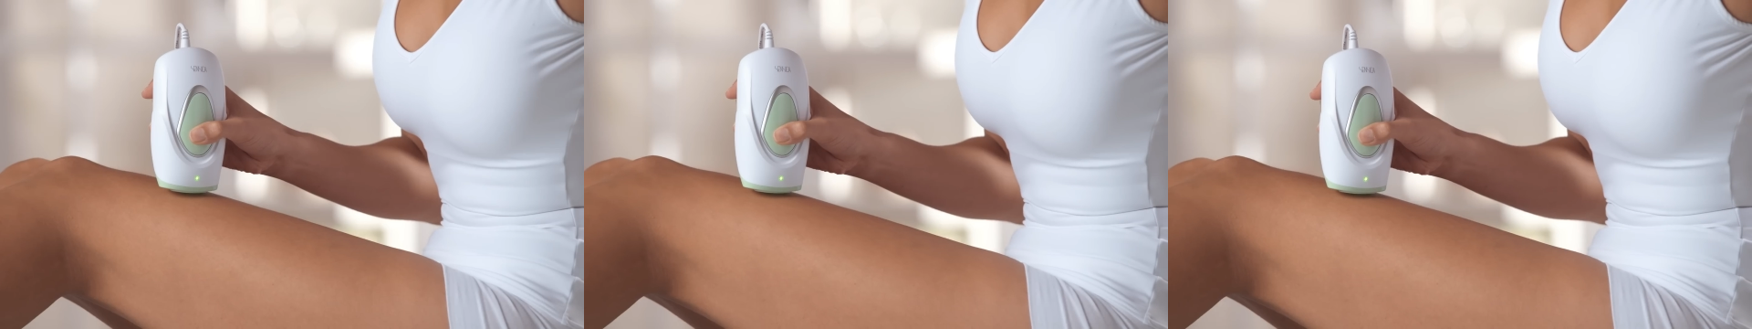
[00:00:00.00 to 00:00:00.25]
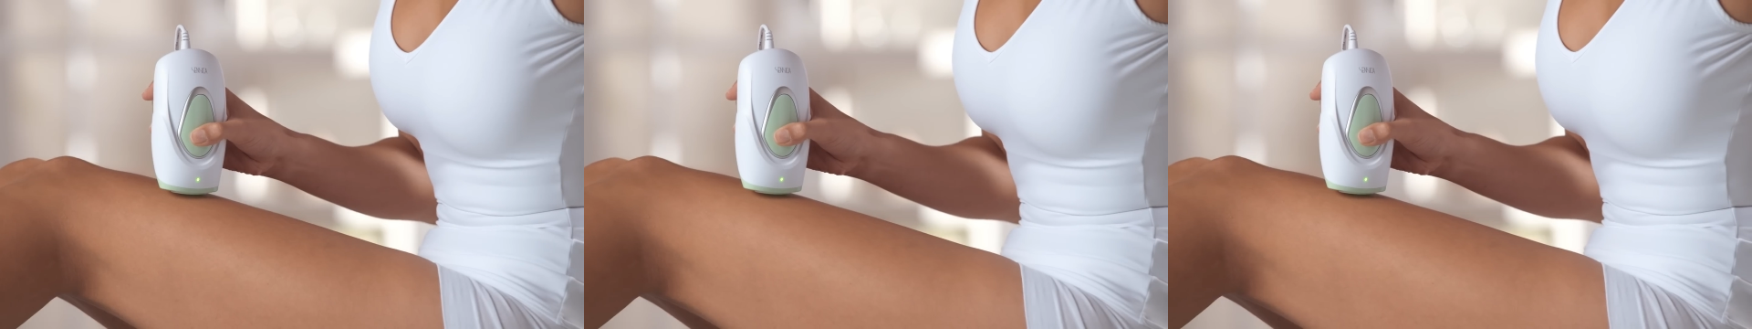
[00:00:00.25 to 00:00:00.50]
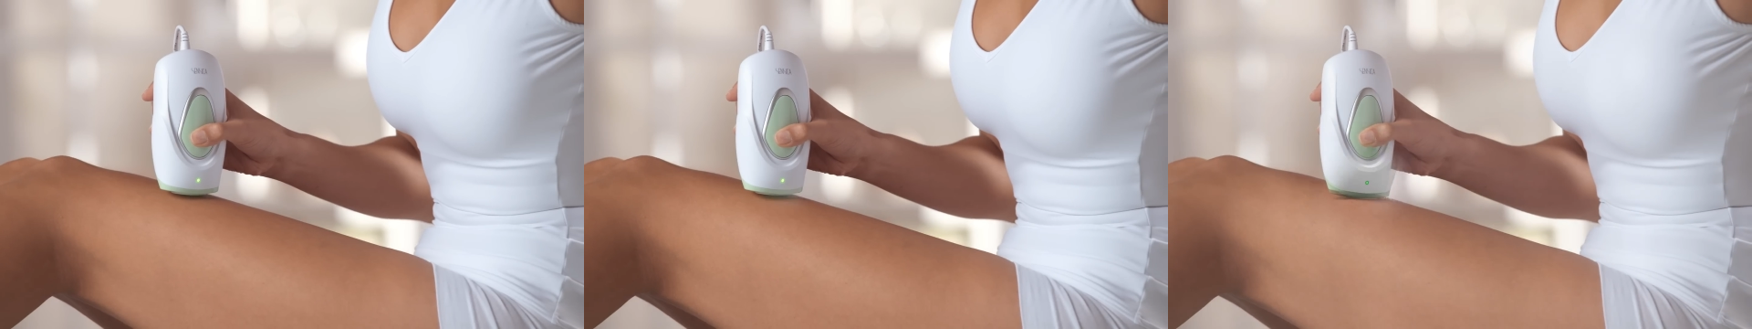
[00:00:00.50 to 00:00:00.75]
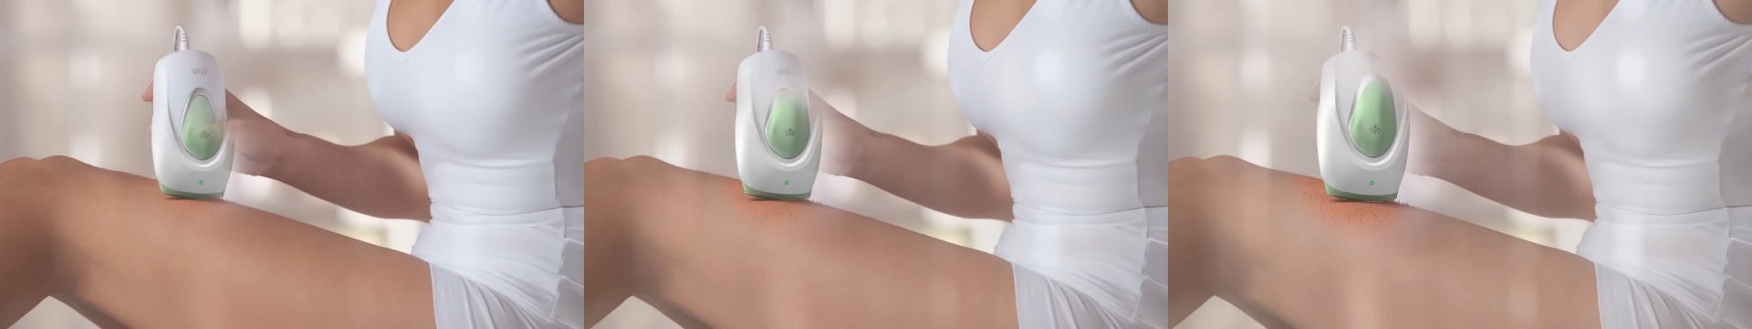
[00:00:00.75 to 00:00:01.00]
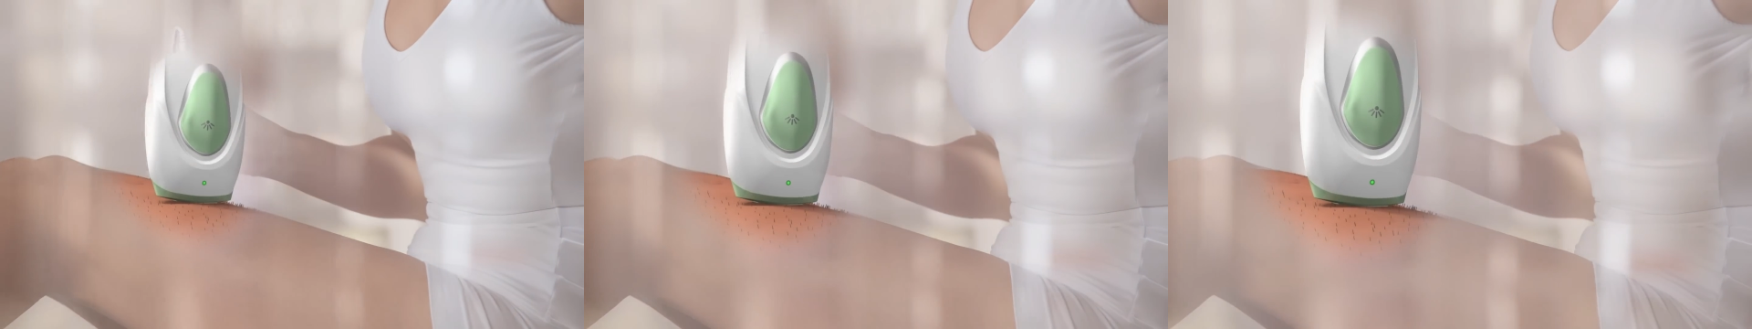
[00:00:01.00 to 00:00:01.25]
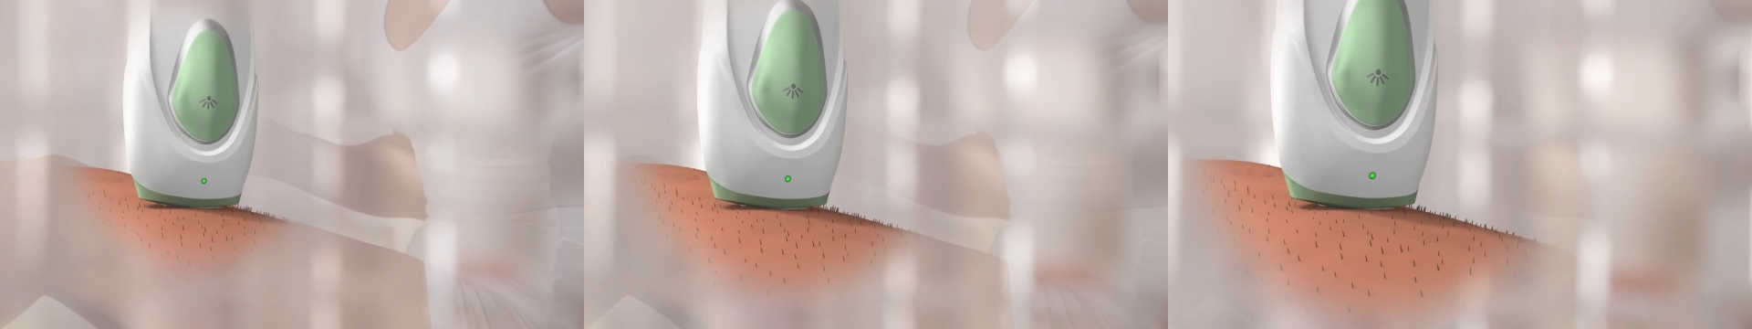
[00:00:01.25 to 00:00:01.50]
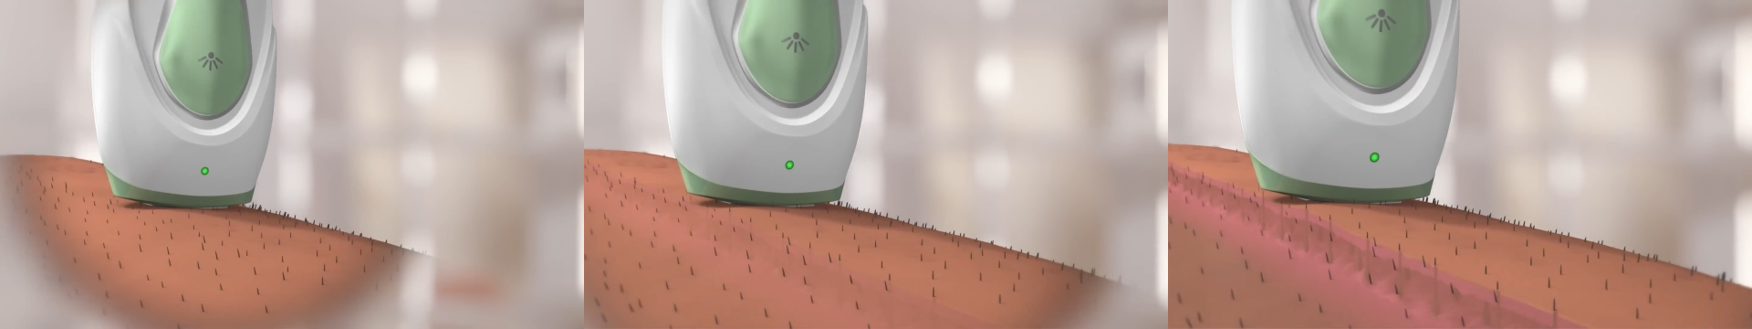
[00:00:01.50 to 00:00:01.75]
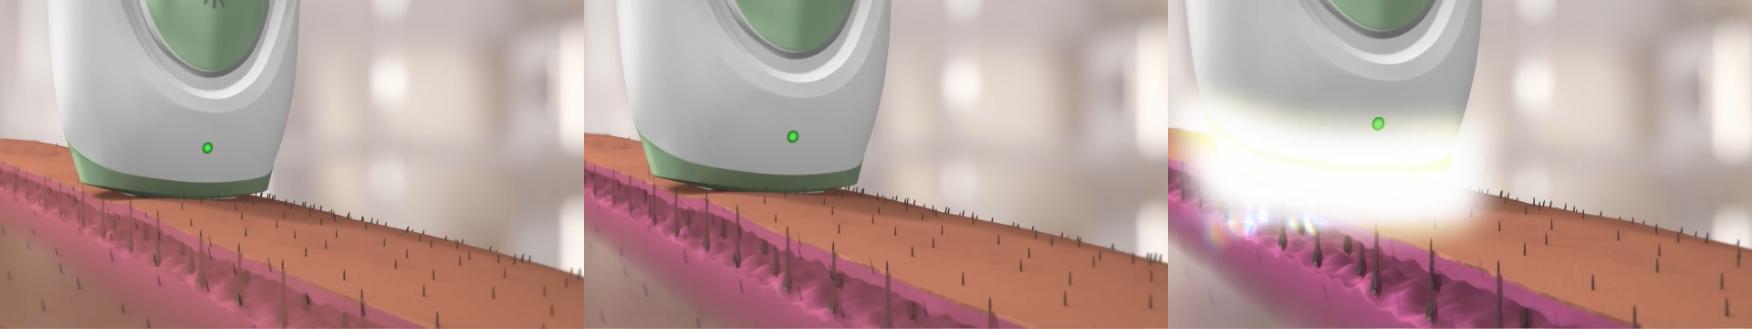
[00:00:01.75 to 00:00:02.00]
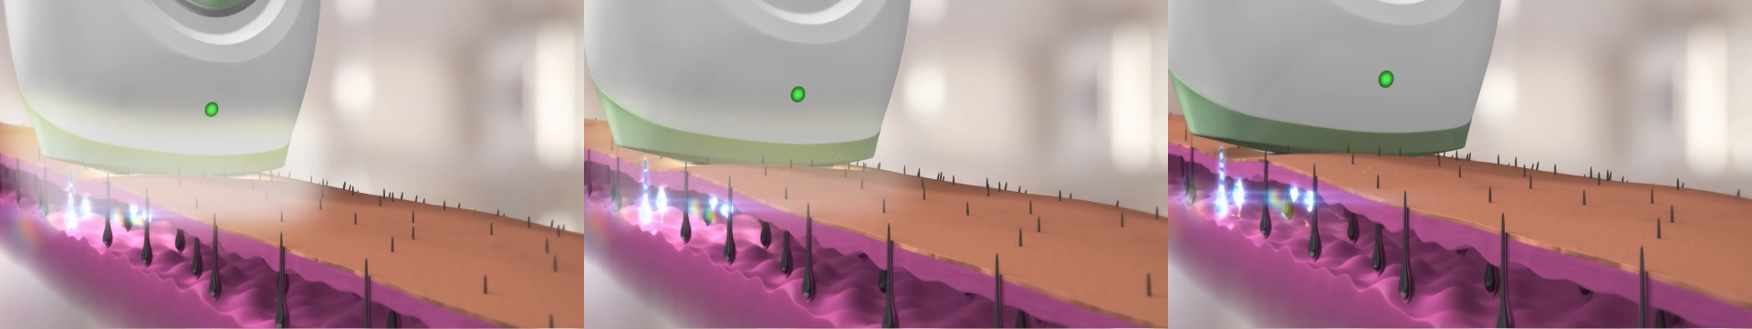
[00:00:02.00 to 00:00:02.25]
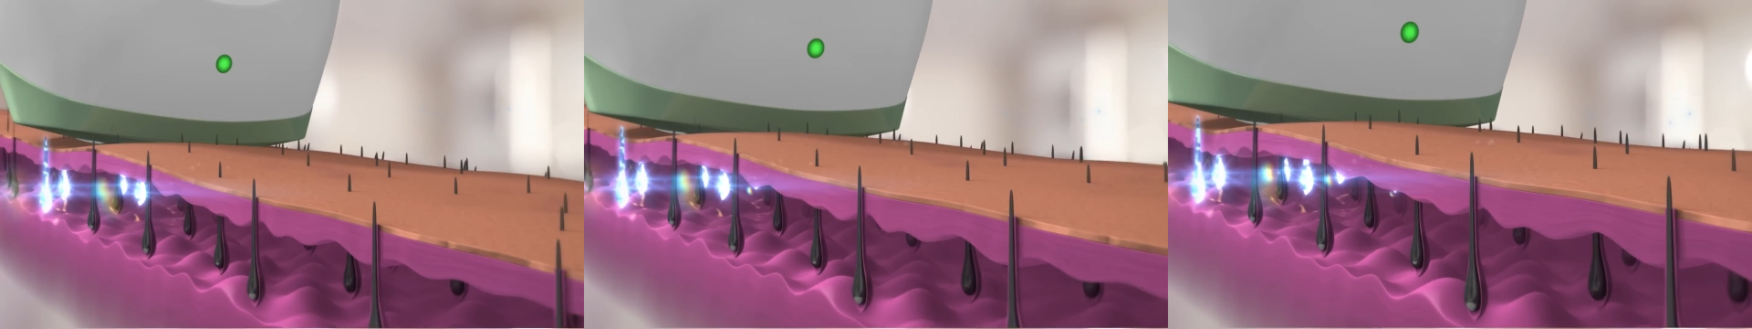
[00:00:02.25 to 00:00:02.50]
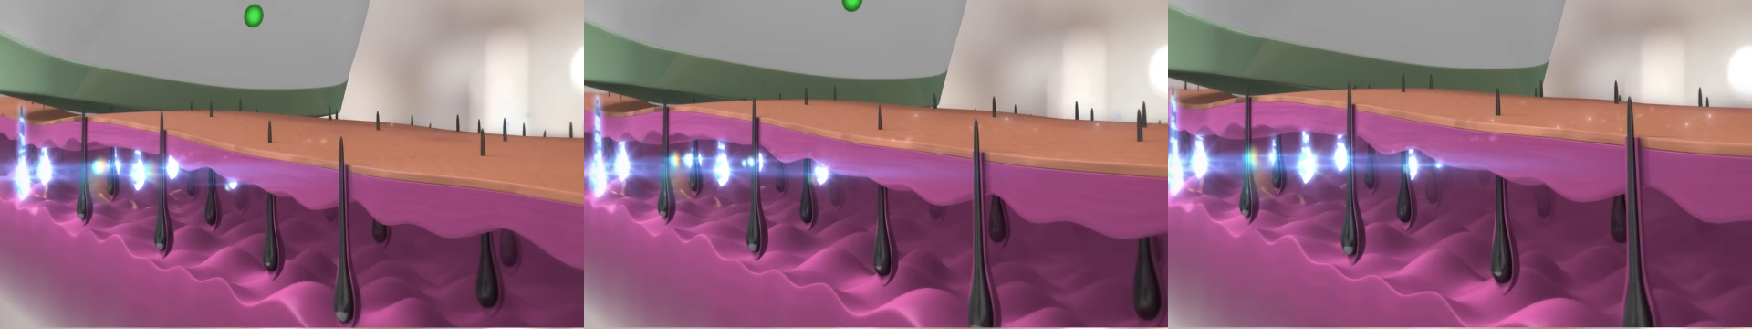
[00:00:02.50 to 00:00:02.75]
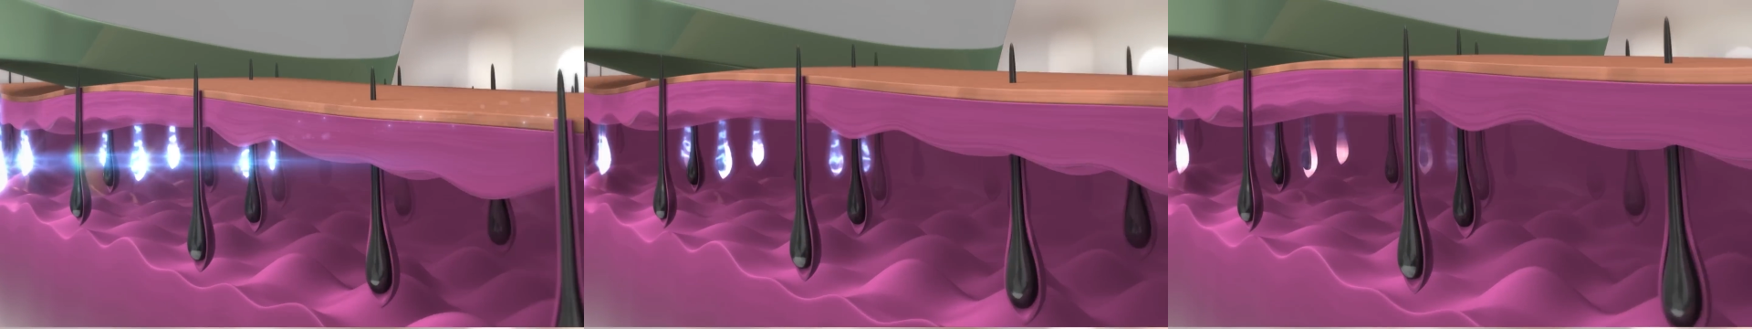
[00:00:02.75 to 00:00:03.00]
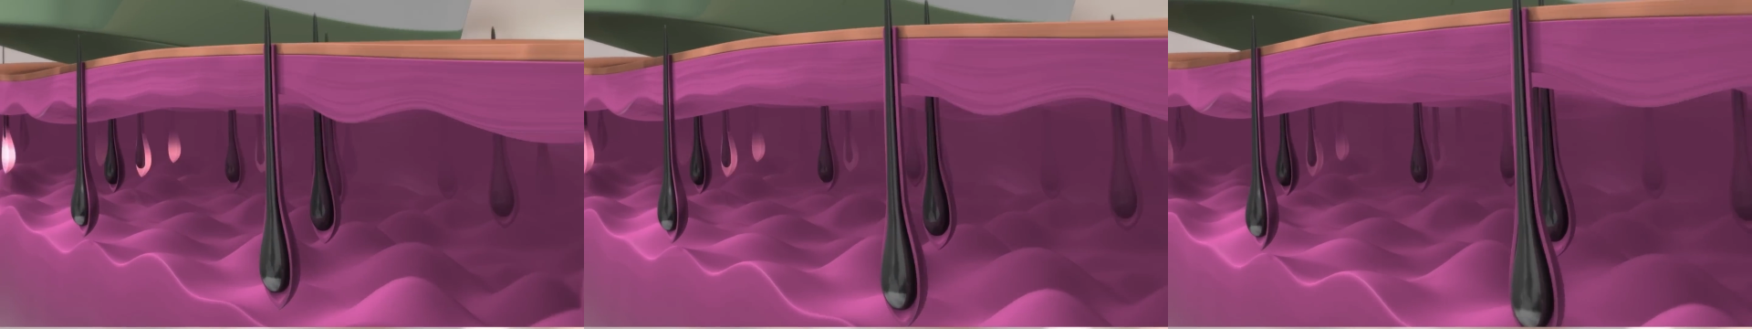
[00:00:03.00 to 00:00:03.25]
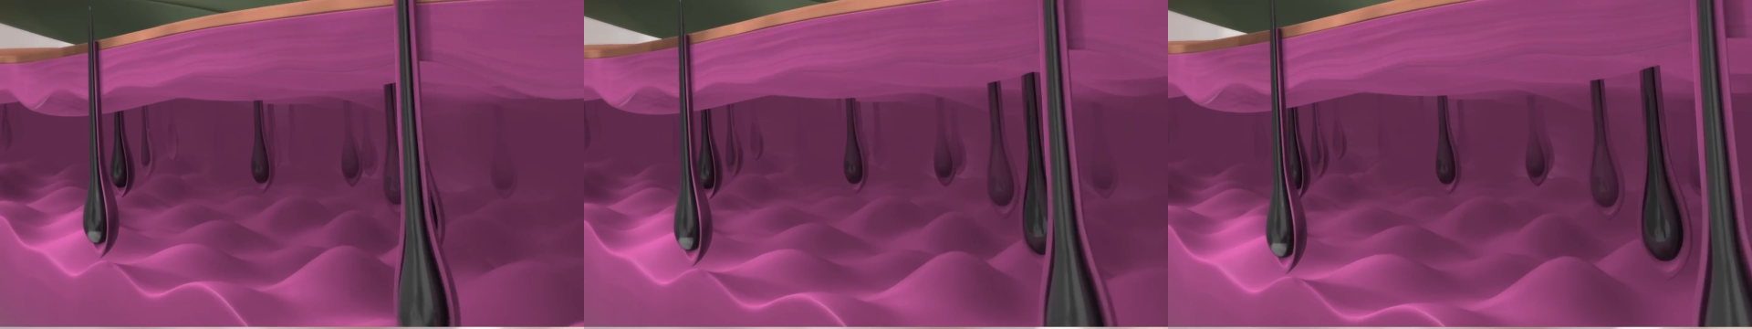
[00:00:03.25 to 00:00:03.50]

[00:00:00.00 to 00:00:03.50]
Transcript: Nobody's mouth can be seen.